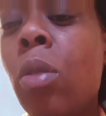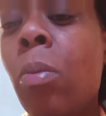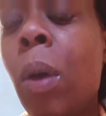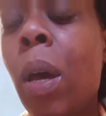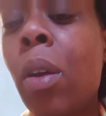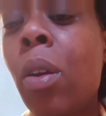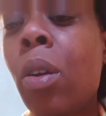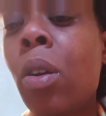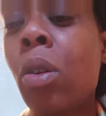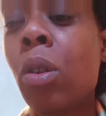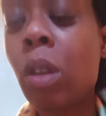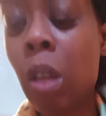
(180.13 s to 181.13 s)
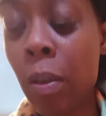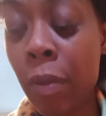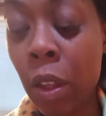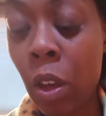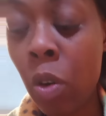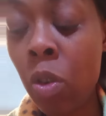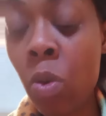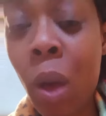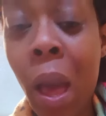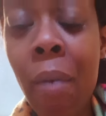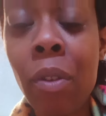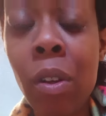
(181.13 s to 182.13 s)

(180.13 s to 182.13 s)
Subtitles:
better, even though you have